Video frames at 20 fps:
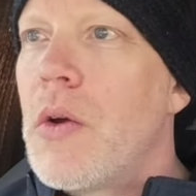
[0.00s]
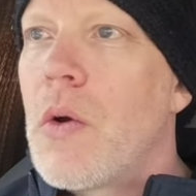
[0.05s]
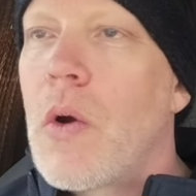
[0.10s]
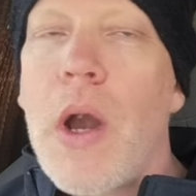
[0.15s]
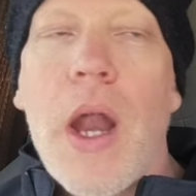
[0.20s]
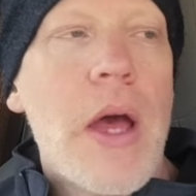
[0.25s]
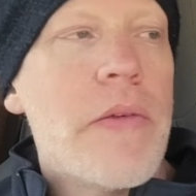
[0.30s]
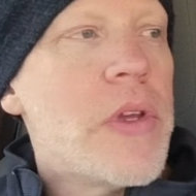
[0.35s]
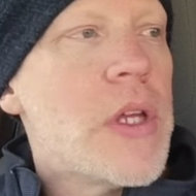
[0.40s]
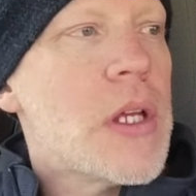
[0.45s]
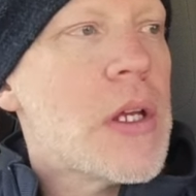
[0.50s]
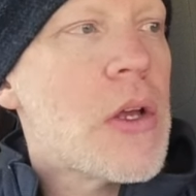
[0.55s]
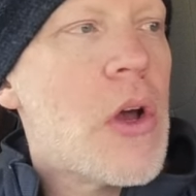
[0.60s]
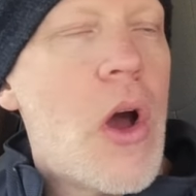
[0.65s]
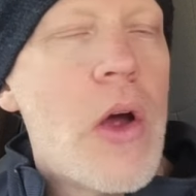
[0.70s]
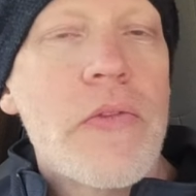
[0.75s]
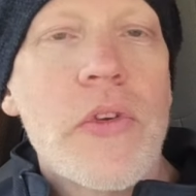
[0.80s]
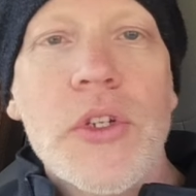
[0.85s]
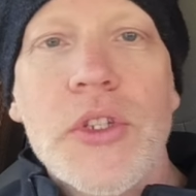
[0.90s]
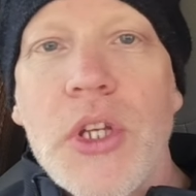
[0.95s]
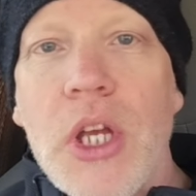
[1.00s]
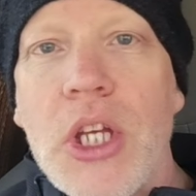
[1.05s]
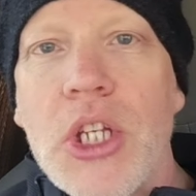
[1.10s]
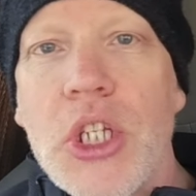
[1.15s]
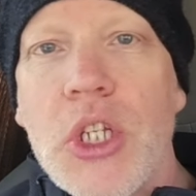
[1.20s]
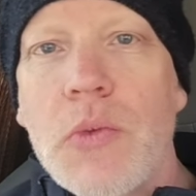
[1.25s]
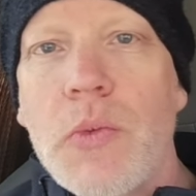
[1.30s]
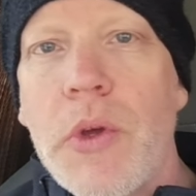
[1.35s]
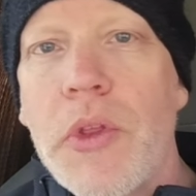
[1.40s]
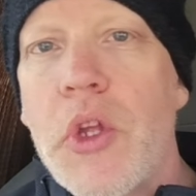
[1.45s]
or having a
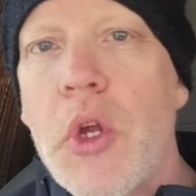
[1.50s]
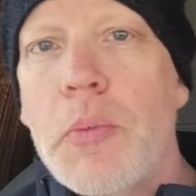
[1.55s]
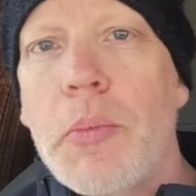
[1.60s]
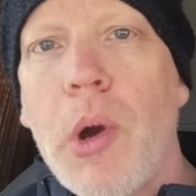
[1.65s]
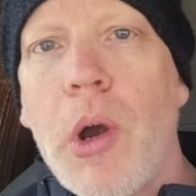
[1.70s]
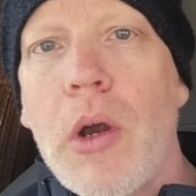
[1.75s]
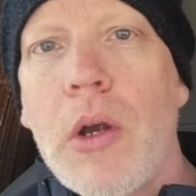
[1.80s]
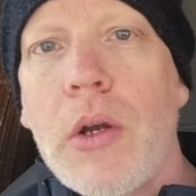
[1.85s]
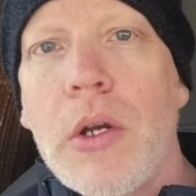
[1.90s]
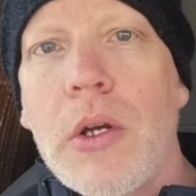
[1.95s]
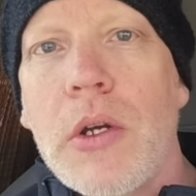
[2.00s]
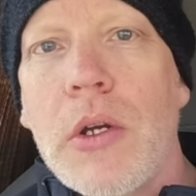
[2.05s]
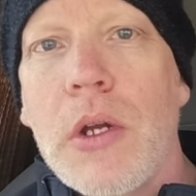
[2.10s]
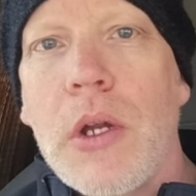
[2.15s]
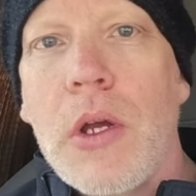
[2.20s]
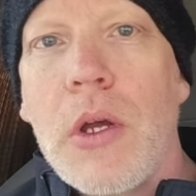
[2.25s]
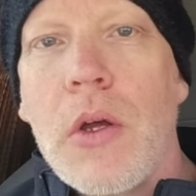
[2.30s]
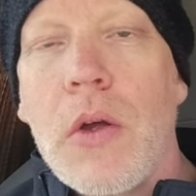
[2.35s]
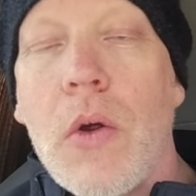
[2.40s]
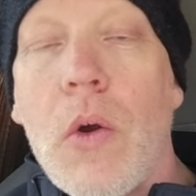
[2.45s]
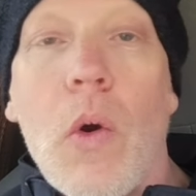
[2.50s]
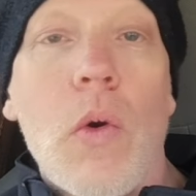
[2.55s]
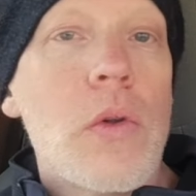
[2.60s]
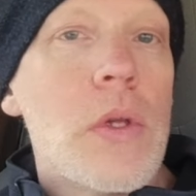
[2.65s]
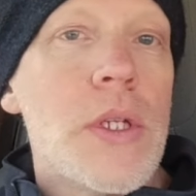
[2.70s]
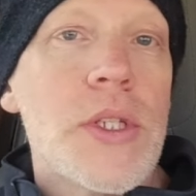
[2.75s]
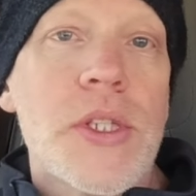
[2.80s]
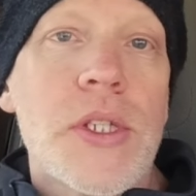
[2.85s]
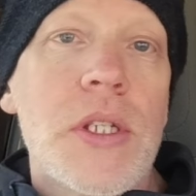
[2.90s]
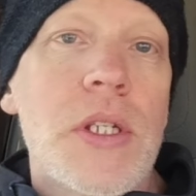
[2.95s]
conversation with your partner, or
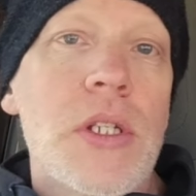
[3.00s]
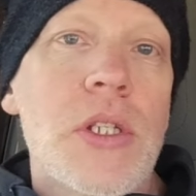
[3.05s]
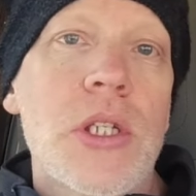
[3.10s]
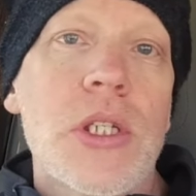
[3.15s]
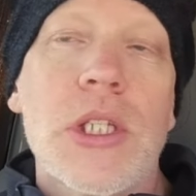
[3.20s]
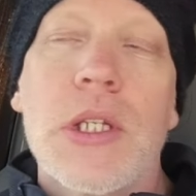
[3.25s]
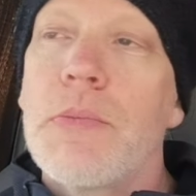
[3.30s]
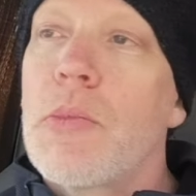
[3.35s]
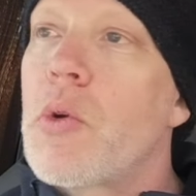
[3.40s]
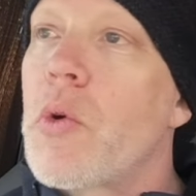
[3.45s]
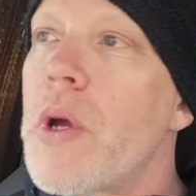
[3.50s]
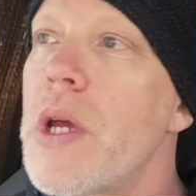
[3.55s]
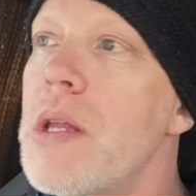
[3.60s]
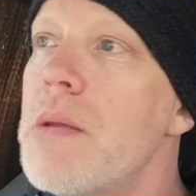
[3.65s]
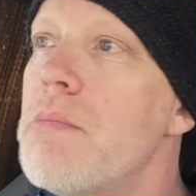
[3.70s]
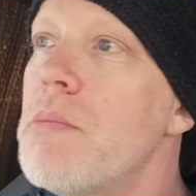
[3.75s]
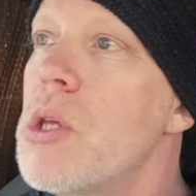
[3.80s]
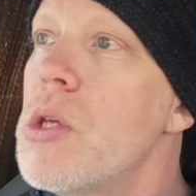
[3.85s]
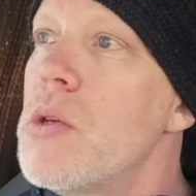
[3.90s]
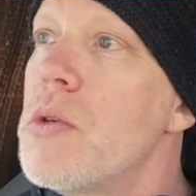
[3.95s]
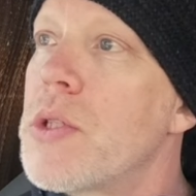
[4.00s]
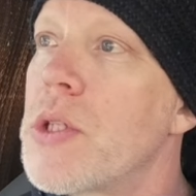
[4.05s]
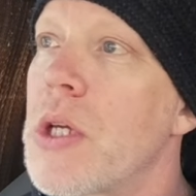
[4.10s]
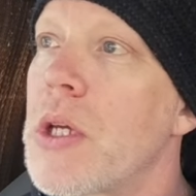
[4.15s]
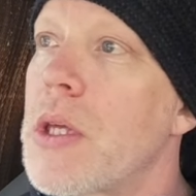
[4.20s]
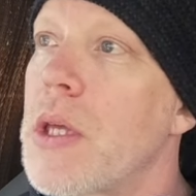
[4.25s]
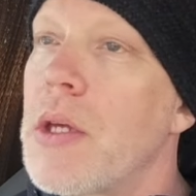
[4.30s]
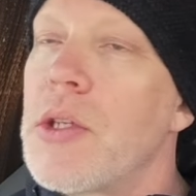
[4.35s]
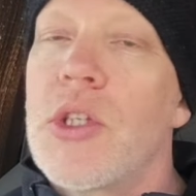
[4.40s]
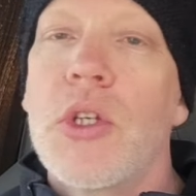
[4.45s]
listening to some great
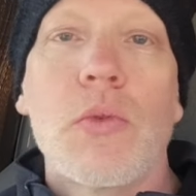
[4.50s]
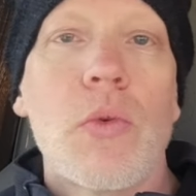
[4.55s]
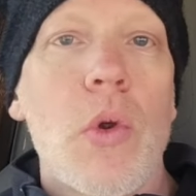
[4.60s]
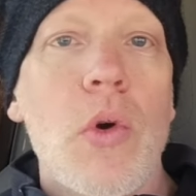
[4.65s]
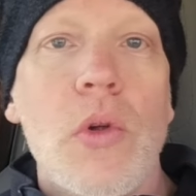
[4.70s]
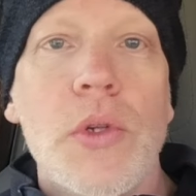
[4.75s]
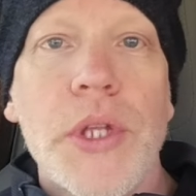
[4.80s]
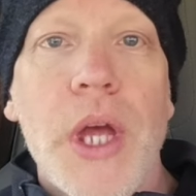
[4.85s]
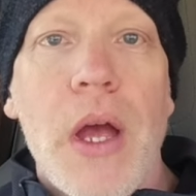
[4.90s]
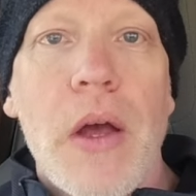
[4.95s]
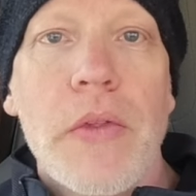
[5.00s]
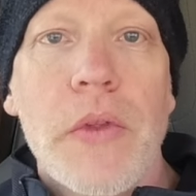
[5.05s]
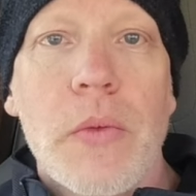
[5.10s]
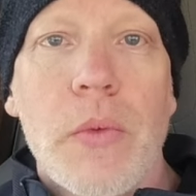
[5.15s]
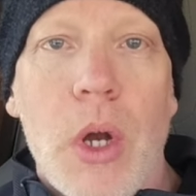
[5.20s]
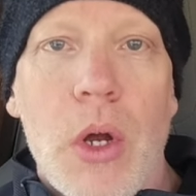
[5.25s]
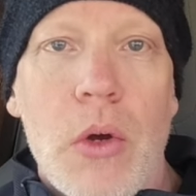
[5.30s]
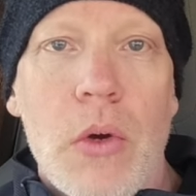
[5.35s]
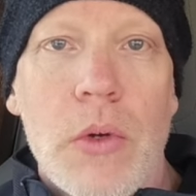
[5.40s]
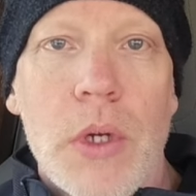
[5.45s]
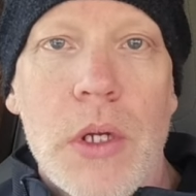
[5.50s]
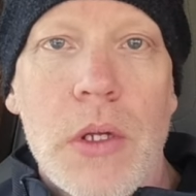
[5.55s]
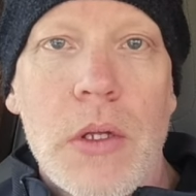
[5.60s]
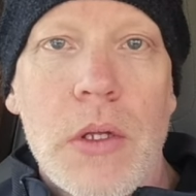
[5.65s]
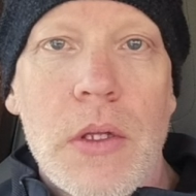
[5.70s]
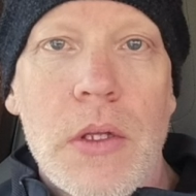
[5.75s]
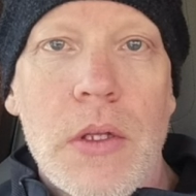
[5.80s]
music as you roll down the road.